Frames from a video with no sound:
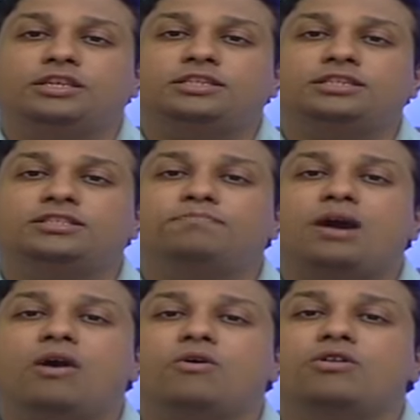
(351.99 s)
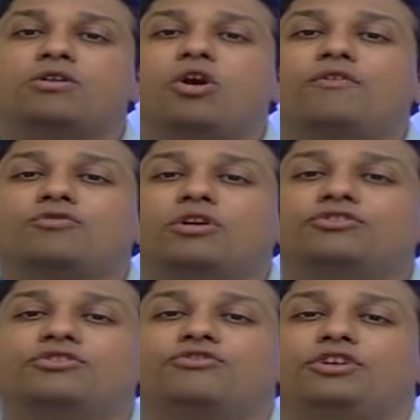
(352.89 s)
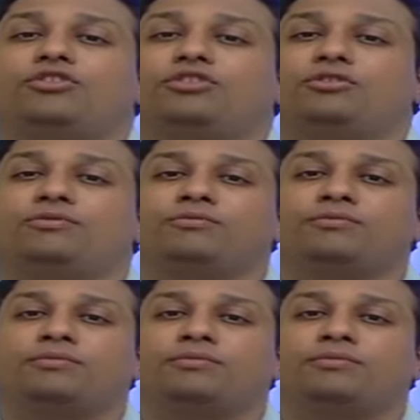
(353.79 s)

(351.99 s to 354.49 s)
This is the power of concentration.